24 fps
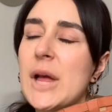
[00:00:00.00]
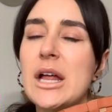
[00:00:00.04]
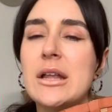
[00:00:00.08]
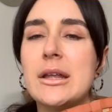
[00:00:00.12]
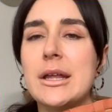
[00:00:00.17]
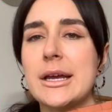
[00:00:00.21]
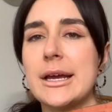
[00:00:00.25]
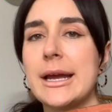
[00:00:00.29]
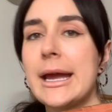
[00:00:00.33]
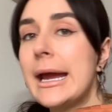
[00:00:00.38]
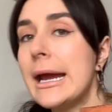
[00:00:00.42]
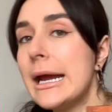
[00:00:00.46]

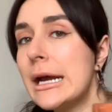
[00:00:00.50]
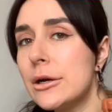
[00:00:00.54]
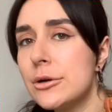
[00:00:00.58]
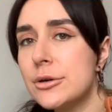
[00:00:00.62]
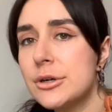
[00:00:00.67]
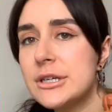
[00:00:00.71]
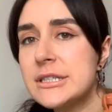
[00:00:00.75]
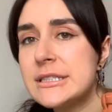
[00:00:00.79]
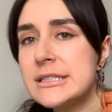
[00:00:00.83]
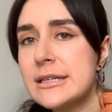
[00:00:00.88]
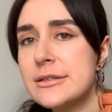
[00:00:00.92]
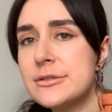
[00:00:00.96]
like hair
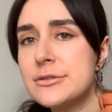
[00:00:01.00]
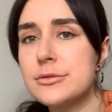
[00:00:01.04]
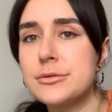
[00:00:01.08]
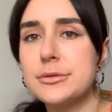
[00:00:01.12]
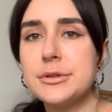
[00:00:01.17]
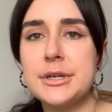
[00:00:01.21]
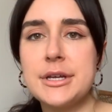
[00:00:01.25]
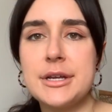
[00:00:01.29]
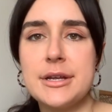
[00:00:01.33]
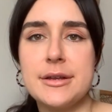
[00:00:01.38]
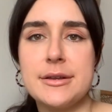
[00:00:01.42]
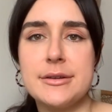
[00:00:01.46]

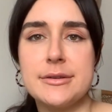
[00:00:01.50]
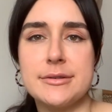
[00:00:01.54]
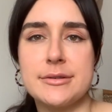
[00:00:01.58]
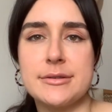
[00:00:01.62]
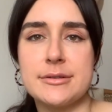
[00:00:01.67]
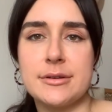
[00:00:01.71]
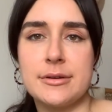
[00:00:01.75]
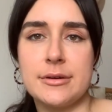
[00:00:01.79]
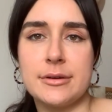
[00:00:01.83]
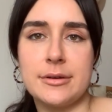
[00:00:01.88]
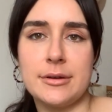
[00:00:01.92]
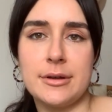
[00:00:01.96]

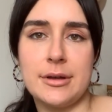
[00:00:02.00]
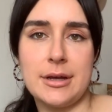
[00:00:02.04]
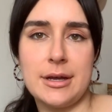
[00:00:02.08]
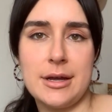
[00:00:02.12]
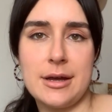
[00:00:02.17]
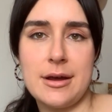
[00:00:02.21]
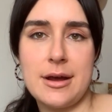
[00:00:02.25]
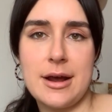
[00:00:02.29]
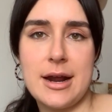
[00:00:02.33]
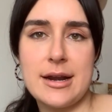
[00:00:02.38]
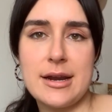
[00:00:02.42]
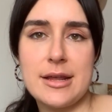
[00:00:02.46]
accessories,
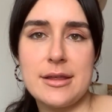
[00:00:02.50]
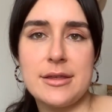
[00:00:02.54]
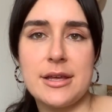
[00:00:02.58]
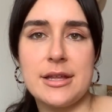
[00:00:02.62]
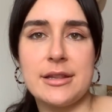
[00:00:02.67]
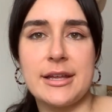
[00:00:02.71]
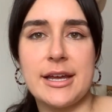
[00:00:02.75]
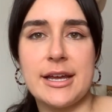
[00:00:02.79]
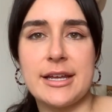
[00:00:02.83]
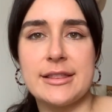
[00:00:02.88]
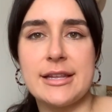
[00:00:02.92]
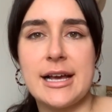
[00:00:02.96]
anything
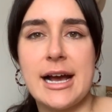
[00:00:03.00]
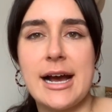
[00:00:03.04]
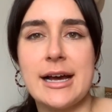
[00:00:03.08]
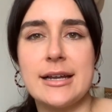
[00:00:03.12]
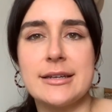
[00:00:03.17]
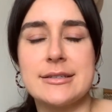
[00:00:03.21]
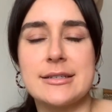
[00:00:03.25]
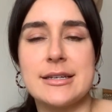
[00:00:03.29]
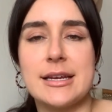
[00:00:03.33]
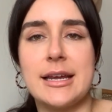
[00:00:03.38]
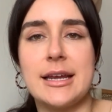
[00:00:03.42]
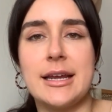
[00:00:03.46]
like
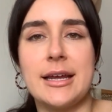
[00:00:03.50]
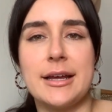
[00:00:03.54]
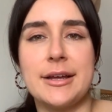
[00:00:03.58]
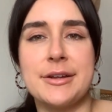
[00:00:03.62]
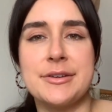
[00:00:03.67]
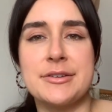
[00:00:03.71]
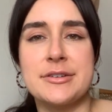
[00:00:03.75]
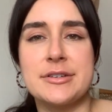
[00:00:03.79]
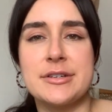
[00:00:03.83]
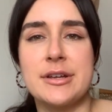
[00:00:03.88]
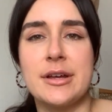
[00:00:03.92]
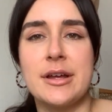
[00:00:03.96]
that.
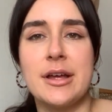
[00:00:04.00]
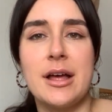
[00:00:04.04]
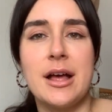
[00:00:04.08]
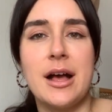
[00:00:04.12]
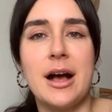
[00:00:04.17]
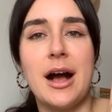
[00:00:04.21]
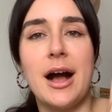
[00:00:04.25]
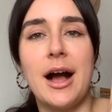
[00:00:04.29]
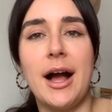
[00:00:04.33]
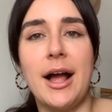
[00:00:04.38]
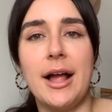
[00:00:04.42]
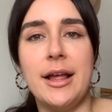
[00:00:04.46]
And
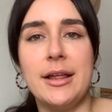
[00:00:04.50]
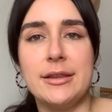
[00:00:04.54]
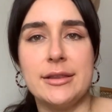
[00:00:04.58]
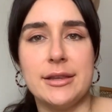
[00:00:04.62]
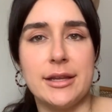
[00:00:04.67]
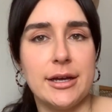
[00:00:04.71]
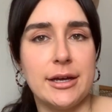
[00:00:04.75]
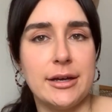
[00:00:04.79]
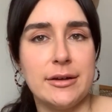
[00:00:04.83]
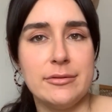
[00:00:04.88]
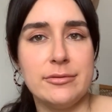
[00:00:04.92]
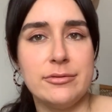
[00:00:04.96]
I
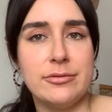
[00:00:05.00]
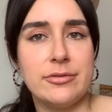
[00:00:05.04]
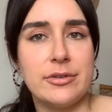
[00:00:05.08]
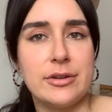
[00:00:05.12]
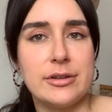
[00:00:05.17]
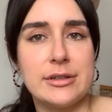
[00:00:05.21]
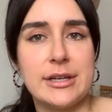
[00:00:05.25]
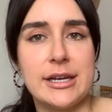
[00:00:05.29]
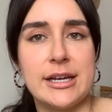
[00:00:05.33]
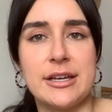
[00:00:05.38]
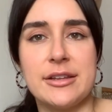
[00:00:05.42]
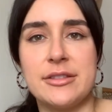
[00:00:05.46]

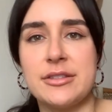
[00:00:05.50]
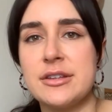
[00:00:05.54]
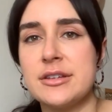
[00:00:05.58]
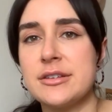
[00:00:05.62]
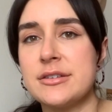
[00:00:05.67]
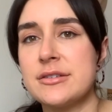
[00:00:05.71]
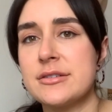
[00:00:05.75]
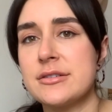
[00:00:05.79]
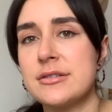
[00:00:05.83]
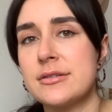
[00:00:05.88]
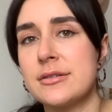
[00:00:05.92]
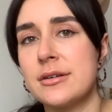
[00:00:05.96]
love like
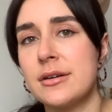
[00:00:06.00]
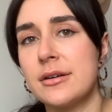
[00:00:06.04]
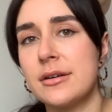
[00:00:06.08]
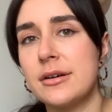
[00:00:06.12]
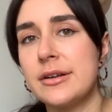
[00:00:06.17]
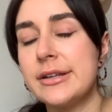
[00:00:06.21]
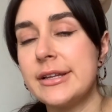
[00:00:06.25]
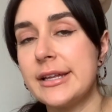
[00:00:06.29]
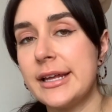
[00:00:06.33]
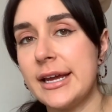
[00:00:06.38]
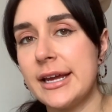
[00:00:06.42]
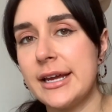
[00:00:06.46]
this
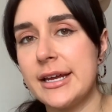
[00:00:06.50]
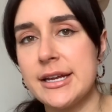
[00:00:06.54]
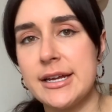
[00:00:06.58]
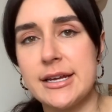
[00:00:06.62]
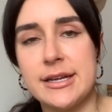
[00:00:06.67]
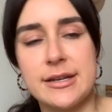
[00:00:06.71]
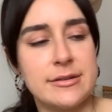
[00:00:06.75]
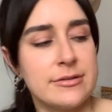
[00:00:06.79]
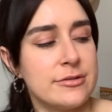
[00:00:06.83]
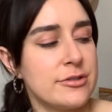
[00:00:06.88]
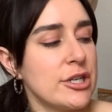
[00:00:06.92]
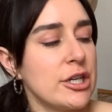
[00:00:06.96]

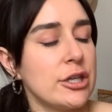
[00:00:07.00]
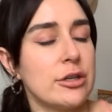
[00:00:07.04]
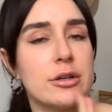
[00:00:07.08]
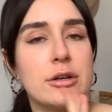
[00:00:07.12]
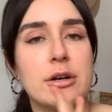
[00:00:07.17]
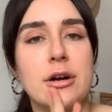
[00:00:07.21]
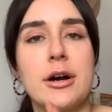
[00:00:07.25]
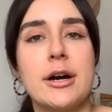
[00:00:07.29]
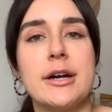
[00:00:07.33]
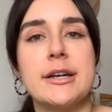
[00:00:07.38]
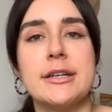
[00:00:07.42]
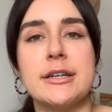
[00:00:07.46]
clay
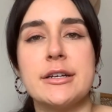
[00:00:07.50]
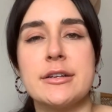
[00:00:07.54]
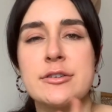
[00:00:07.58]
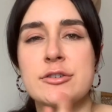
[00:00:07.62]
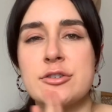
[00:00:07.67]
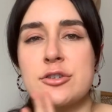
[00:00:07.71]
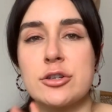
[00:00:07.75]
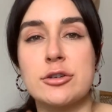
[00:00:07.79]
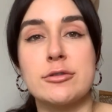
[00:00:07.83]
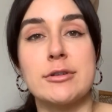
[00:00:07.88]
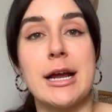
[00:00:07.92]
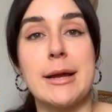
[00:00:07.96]
terracotta
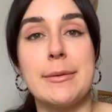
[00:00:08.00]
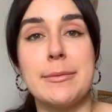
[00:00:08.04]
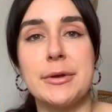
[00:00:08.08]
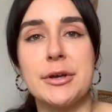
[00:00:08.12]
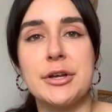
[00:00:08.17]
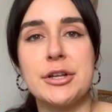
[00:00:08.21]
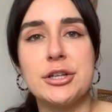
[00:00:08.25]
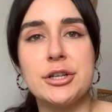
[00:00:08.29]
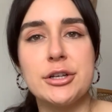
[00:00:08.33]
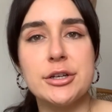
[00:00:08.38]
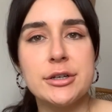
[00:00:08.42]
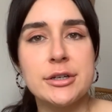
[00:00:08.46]

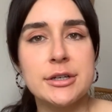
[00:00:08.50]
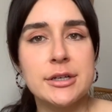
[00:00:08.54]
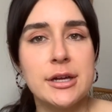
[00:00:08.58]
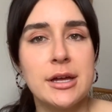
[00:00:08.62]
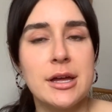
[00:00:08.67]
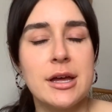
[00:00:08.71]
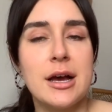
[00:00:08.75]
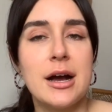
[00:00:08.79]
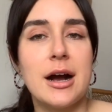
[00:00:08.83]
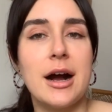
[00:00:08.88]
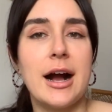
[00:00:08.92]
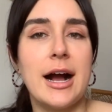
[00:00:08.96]
ceramic look.
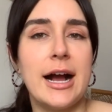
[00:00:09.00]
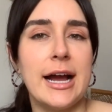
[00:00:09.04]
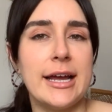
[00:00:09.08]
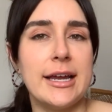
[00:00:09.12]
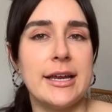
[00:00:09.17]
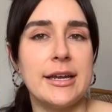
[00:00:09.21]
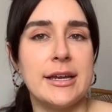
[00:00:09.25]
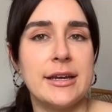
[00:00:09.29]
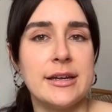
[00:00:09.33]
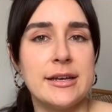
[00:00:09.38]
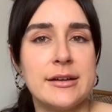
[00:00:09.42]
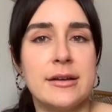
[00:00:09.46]

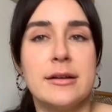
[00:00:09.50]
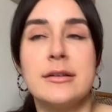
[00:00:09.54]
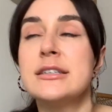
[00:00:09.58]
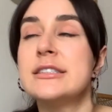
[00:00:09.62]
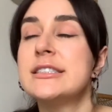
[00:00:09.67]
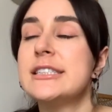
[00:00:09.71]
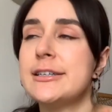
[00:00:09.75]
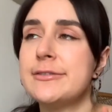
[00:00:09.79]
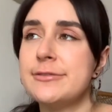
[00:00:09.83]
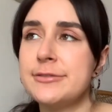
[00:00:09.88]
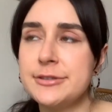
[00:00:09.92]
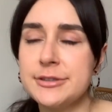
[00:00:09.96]
I
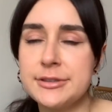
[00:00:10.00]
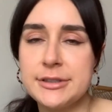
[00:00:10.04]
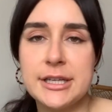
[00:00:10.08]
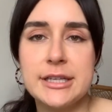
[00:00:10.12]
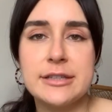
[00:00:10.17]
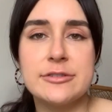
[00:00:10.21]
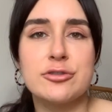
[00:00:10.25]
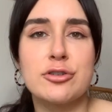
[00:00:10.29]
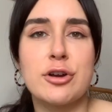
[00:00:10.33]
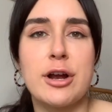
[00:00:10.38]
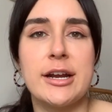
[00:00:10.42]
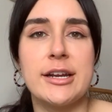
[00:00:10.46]
definitely
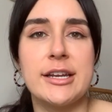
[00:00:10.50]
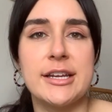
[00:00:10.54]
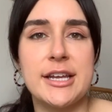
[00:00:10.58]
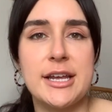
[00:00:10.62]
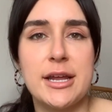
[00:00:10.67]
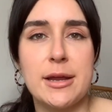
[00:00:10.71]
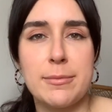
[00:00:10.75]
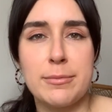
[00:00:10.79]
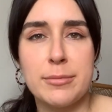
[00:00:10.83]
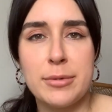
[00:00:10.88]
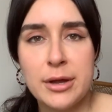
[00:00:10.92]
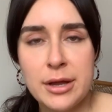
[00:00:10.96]
try to
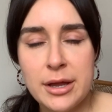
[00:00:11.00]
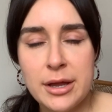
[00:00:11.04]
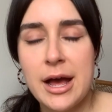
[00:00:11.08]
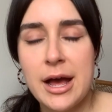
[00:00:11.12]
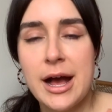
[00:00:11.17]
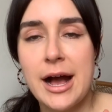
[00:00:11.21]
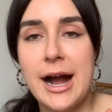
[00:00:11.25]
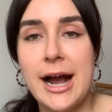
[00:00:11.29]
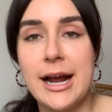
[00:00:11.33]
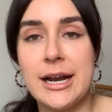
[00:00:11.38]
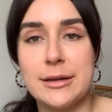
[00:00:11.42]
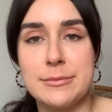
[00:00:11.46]
keep
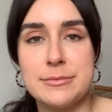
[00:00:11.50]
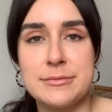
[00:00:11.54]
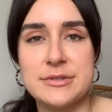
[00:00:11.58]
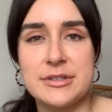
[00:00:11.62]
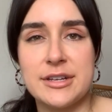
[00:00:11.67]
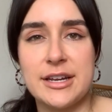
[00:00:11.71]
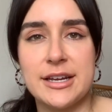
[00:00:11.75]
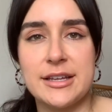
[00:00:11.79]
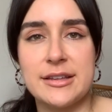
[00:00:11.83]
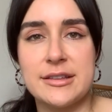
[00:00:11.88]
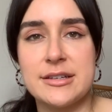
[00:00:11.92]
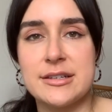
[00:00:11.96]
items
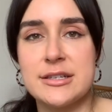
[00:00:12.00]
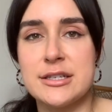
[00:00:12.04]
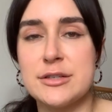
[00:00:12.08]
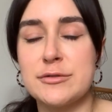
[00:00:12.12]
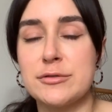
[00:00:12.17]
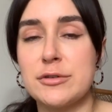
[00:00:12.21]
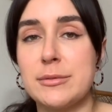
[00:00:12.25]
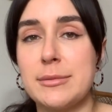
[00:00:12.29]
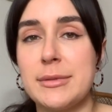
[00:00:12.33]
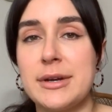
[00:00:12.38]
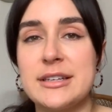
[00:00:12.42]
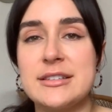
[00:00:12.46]
like this
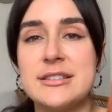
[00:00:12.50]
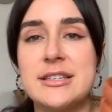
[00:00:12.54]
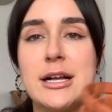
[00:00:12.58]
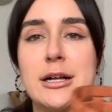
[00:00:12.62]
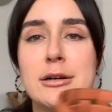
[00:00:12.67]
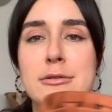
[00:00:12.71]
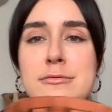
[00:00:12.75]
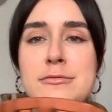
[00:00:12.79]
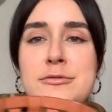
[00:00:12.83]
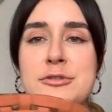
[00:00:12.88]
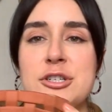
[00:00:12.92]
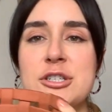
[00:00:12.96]
for
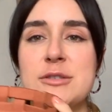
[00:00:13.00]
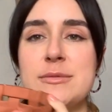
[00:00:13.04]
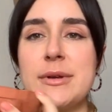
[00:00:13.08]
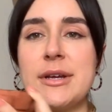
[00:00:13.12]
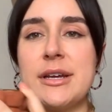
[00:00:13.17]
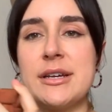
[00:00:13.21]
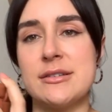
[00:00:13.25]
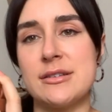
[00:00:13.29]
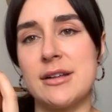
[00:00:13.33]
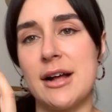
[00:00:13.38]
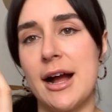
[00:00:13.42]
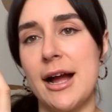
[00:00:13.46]
myself just
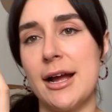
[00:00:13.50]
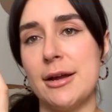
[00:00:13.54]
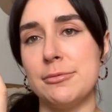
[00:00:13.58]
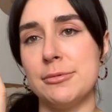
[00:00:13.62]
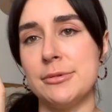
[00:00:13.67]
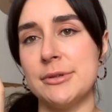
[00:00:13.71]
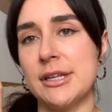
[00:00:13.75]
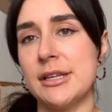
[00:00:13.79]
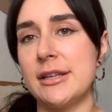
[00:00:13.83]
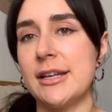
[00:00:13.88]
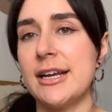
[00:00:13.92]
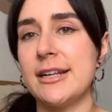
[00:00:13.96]
because I
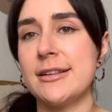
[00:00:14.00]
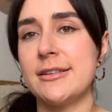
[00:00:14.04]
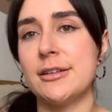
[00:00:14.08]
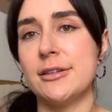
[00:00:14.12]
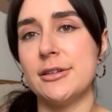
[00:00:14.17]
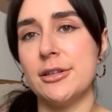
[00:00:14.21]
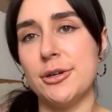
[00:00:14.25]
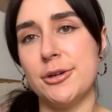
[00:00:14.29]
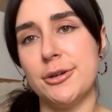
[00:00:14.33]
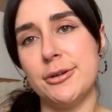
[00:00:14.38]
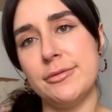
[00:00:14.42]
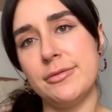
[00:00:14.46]
really like the
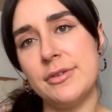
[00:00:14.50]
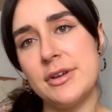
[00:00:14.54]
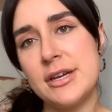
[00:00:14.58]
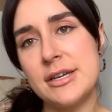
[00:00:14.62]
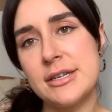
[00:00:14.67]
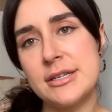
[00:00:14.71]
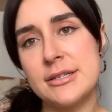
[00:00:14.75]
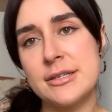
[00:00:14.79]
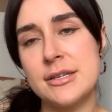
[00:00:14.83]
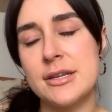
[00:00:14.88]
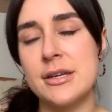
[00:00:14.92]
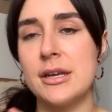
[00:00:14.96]
look of
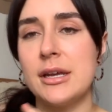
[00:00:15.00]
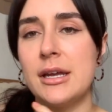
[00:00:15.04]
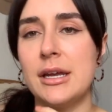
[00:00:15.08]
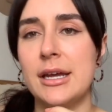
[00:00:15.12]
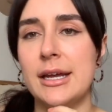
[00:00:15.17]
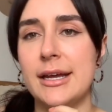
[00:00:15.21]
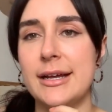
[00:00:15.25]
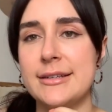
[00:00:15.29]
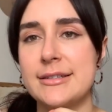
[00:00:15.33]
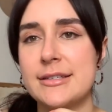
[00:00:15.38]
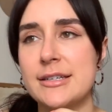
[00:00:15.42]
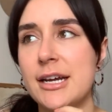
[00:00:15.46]
it
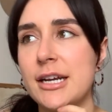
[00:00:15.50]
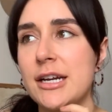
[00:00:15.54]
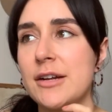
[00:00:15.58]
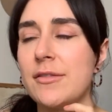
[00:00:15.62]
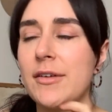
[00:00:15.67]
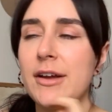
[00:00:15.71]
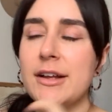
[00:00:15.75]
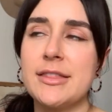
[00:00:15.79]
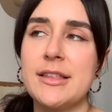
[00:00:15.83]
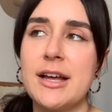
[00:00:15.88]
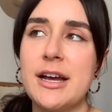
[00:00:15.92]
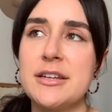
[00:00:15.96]
it's kind of
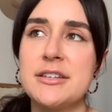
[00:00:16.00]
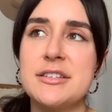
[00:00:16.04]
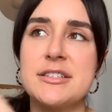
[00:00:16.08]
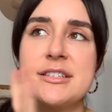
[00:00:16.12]
like that